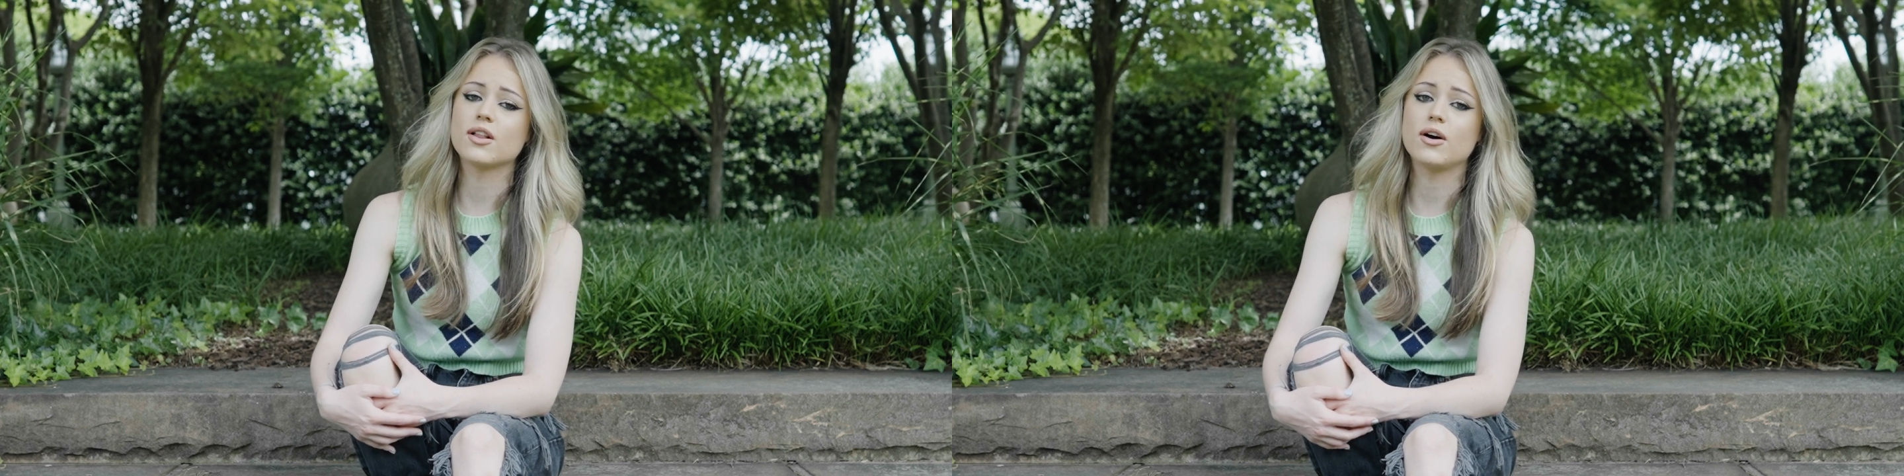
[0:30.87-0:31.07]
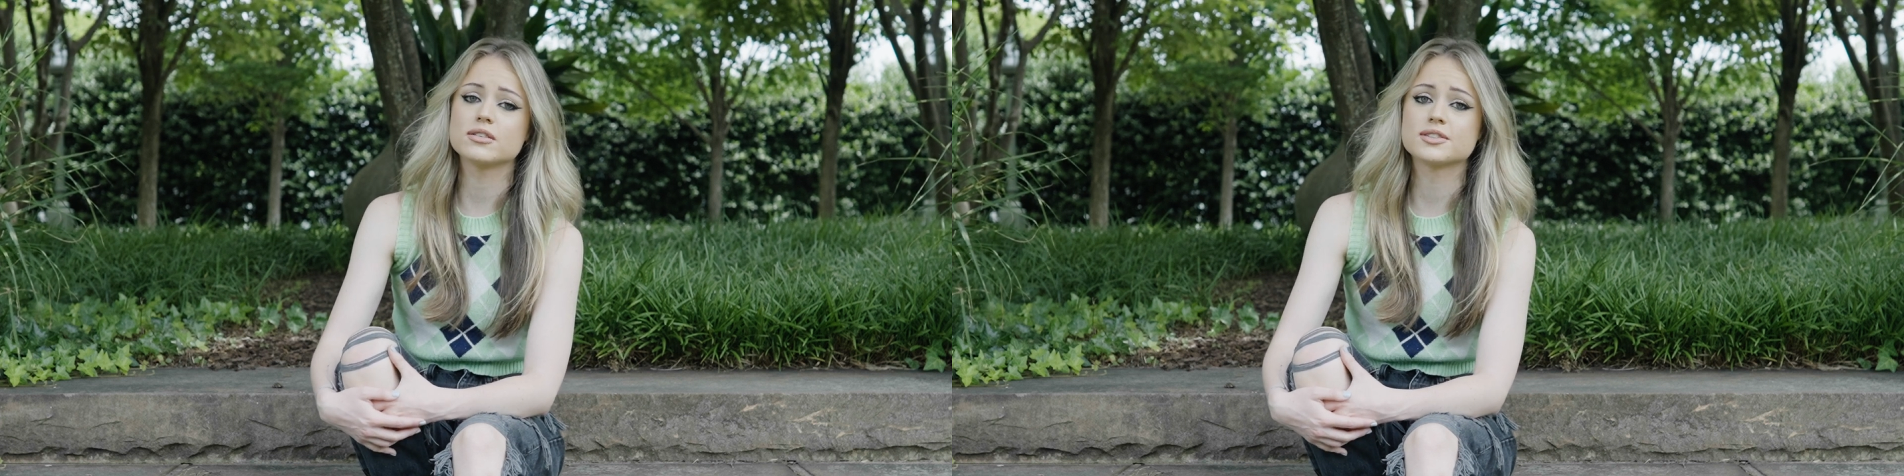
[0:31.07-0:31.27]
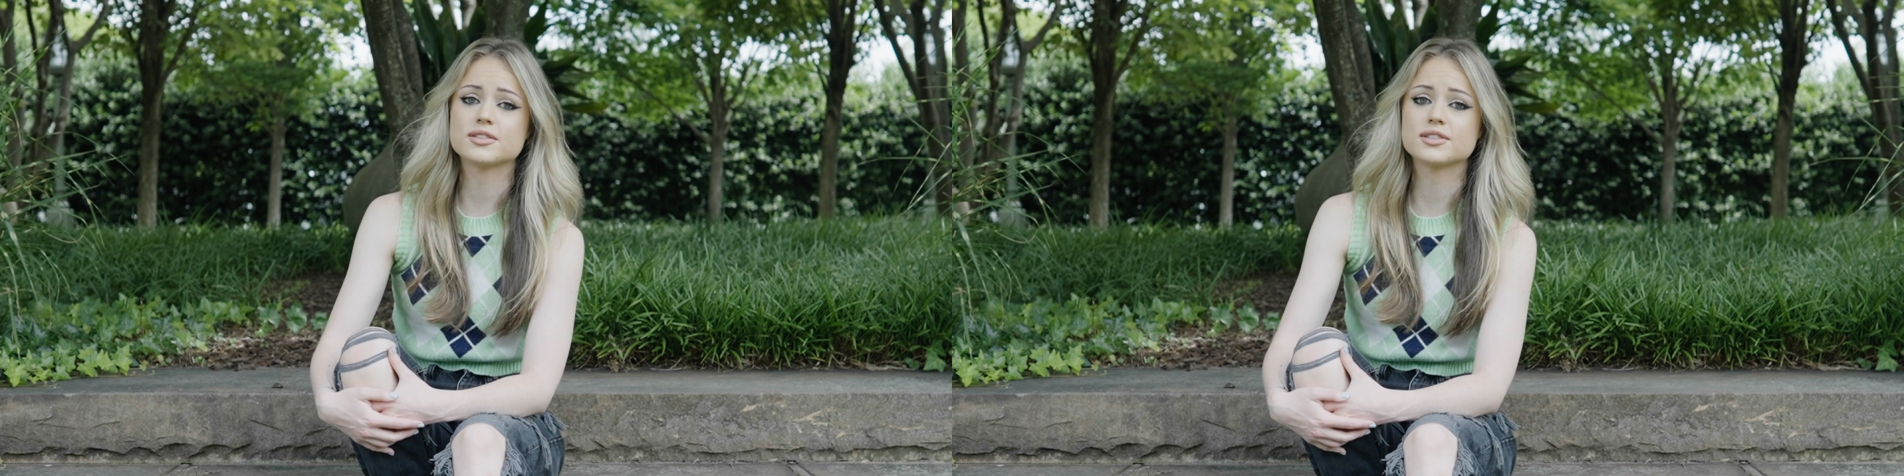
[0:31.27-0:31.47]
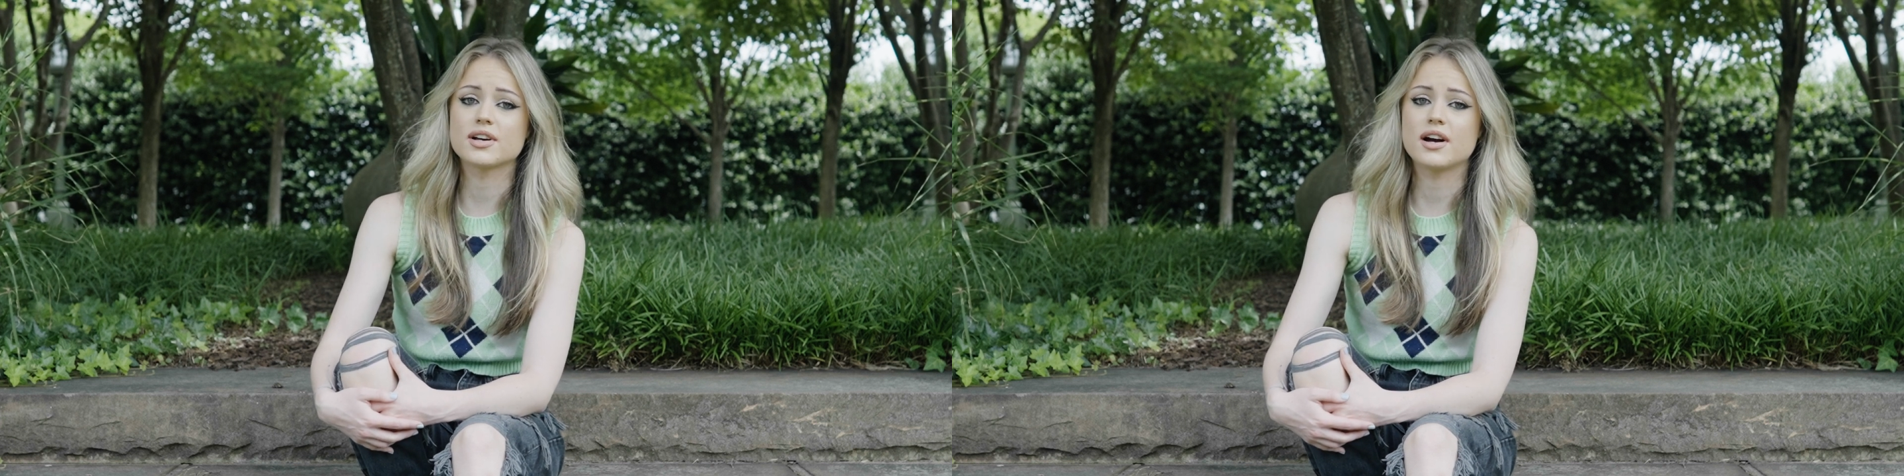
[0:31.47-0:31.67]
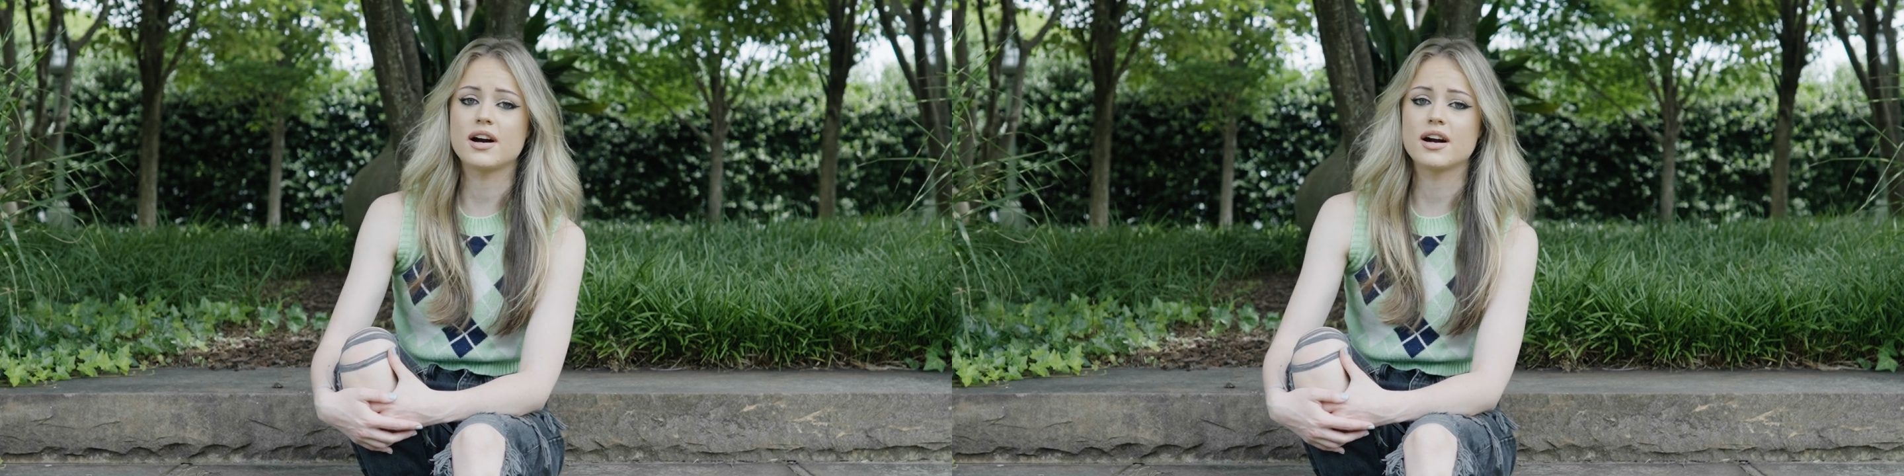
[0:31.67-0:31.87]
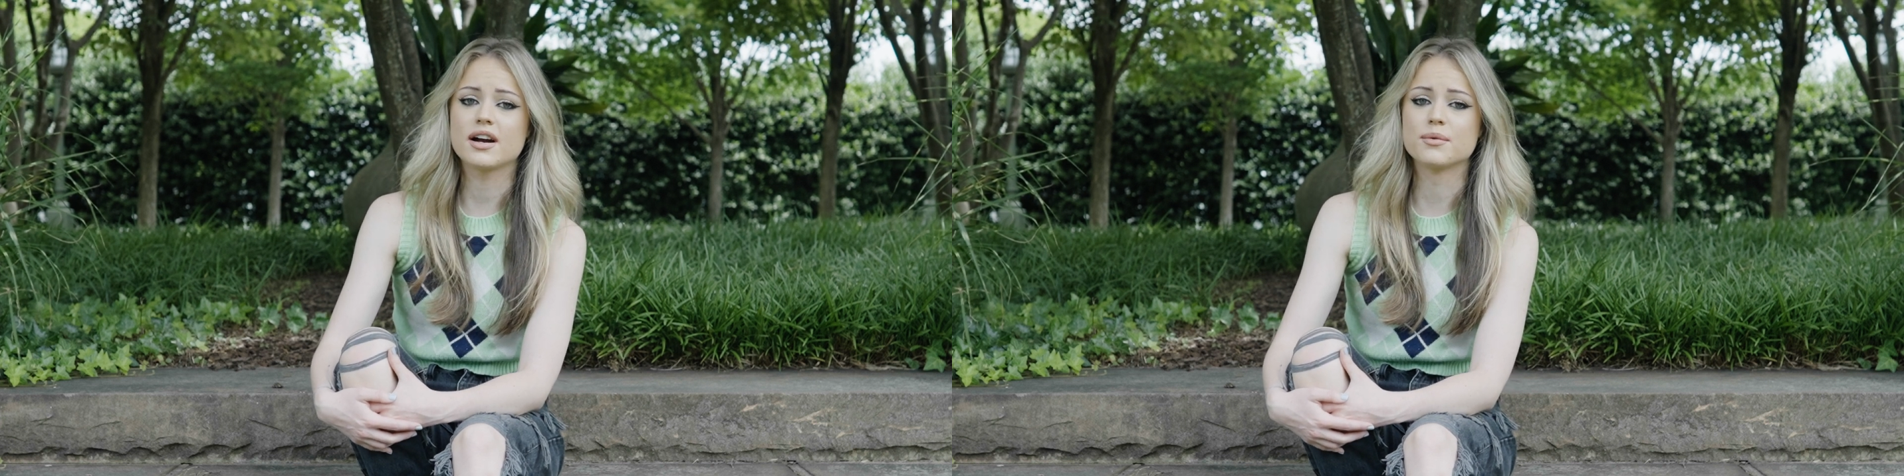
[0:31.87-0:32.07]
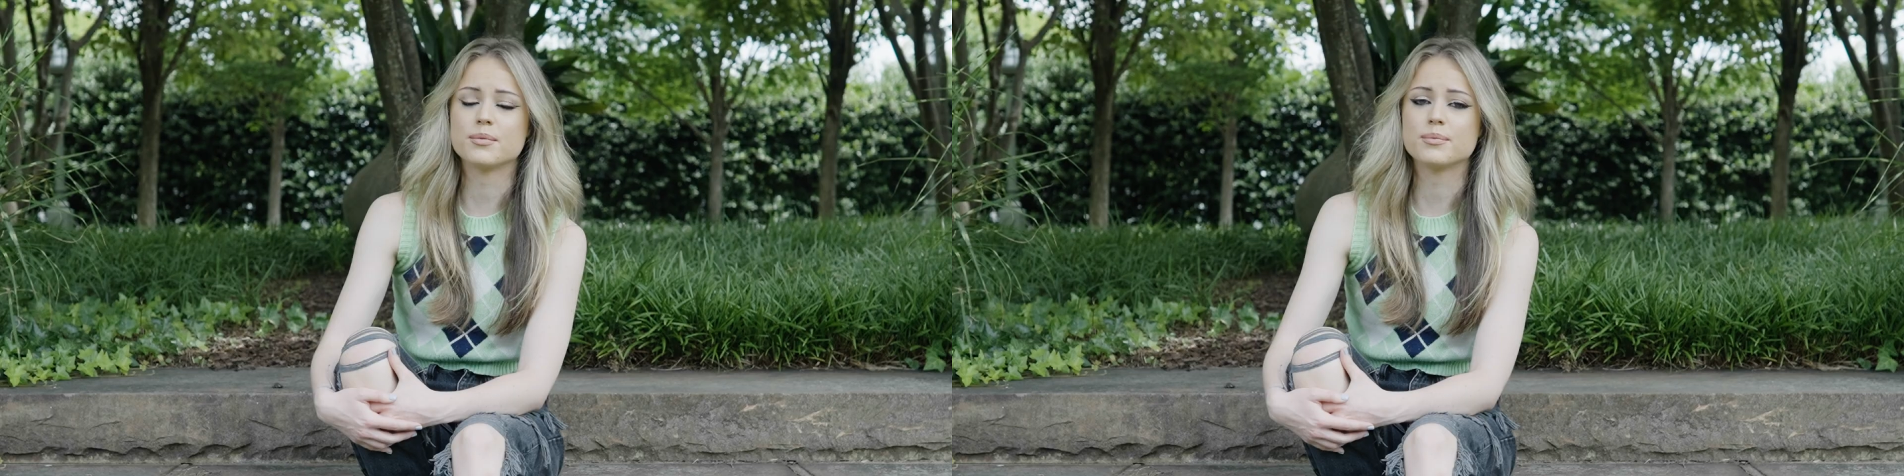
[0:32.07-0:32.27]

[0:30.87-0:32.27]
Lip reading: classes, I